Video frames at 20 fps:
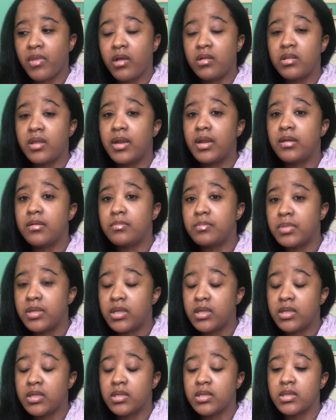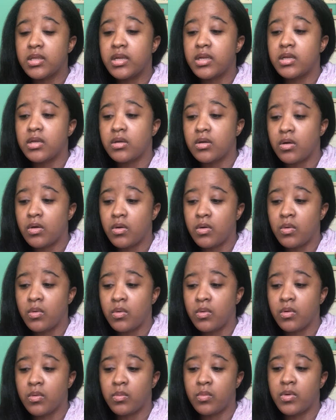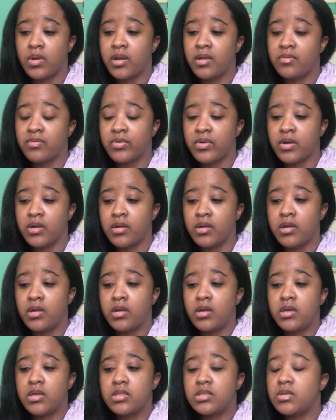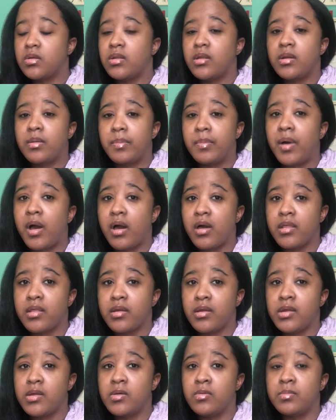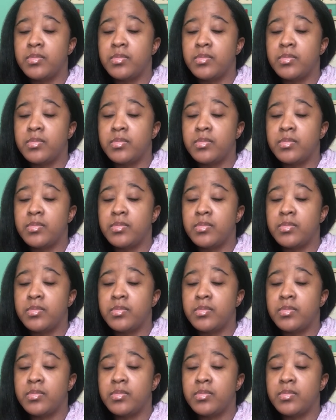let it be, let it go, or whatever, don't let it bother you.